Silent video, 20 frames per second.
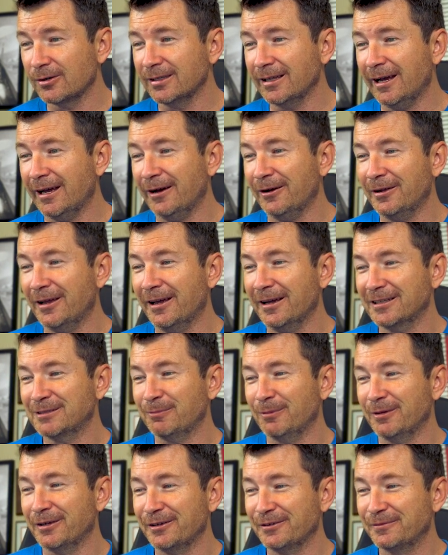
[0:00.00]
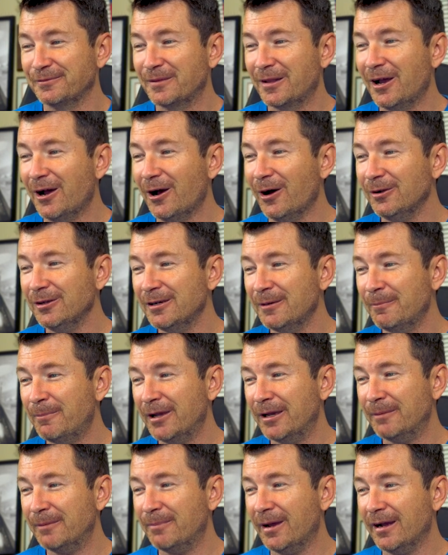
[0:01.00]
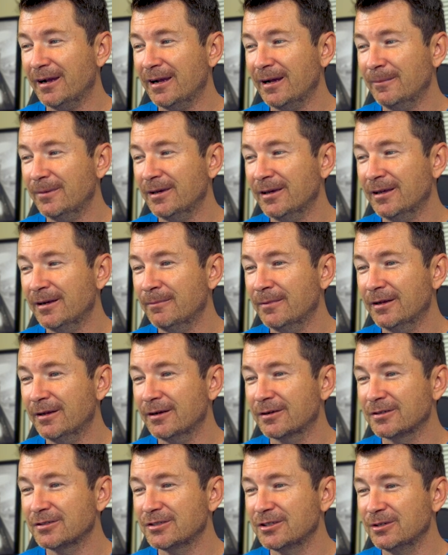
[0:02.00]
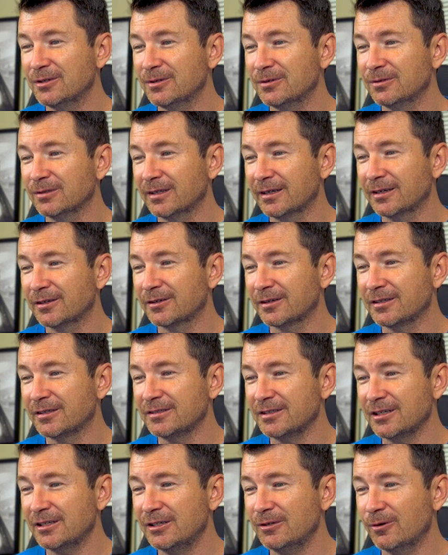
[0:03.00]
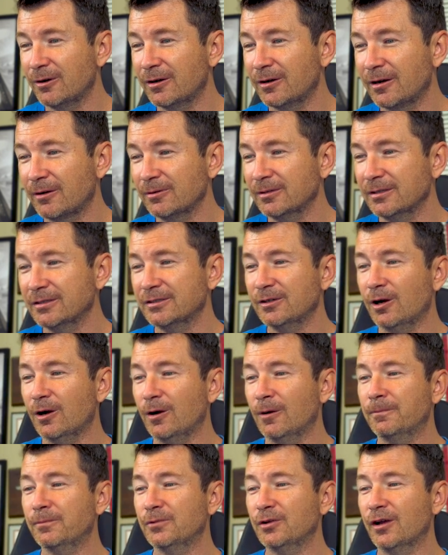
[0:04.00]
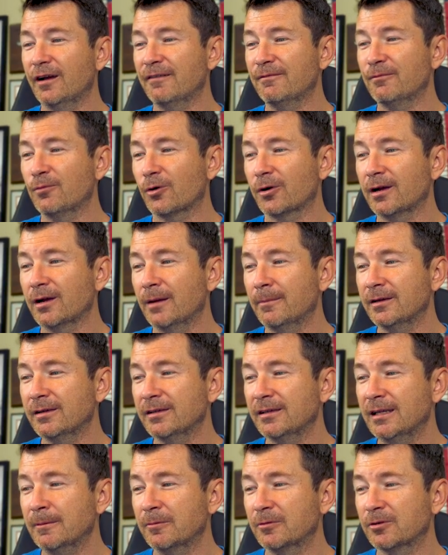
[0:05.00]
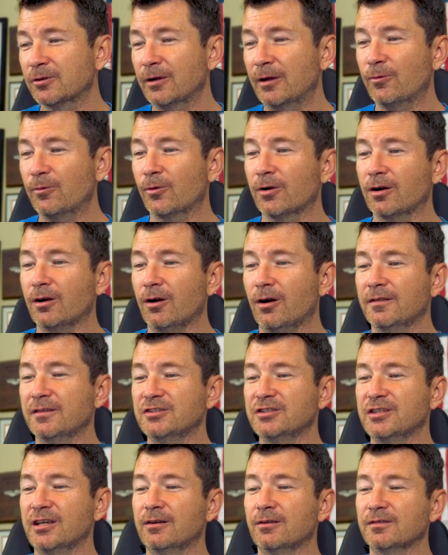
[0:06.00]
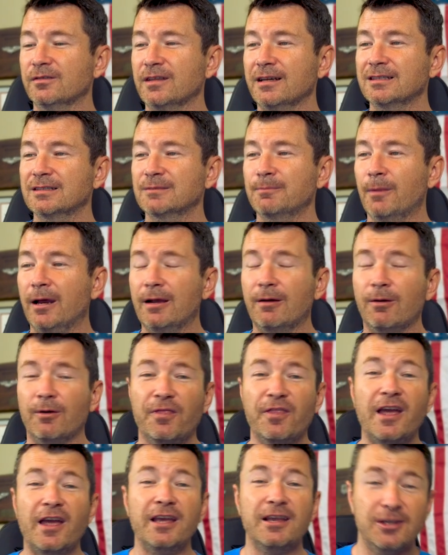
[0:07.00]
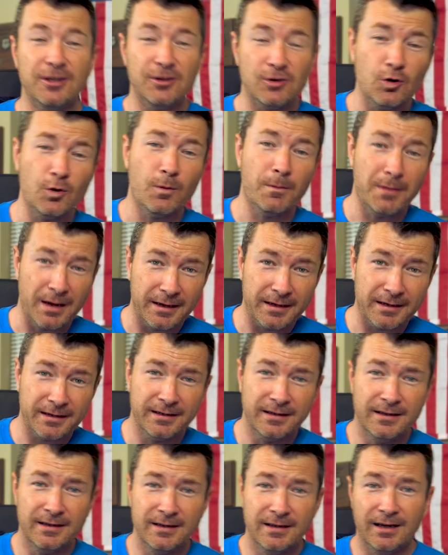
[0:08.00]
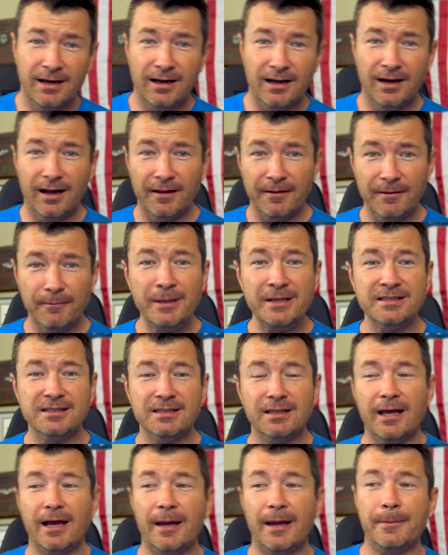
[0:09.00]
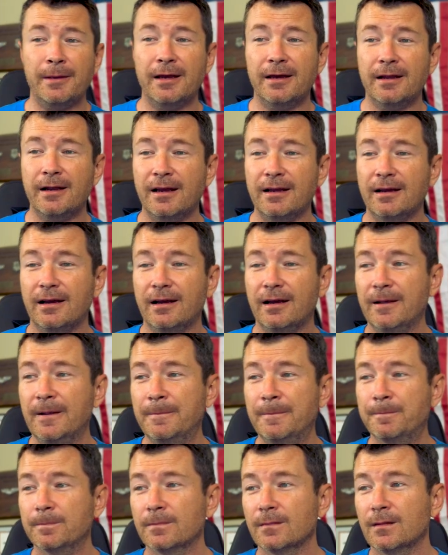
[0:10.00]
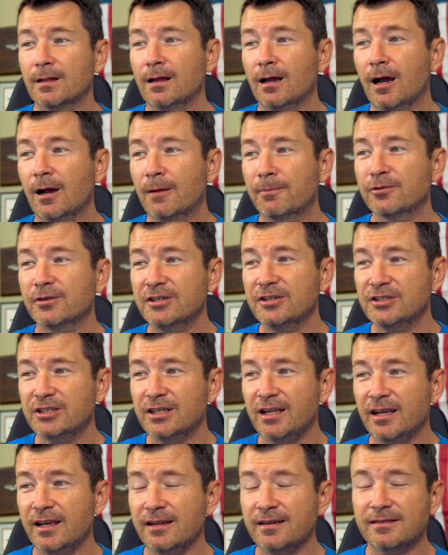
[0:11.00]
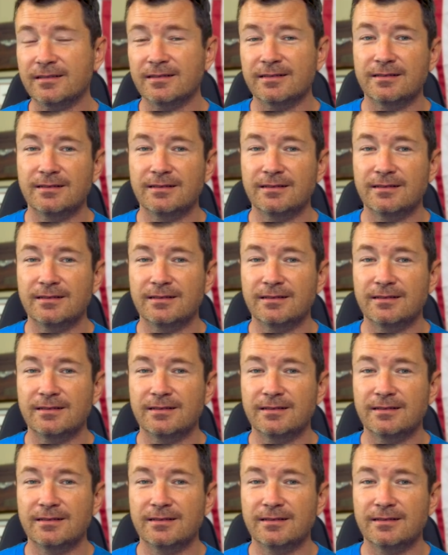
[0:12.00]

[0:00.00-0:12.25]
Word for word: loud expletive, only to pick it back up again a minute or two later to continue on. I really do hope you have more coming and keep up the great work on the channel. Thanks, Mike. Thank you, Mike. Uh, it means a lot, man. I, I appreciate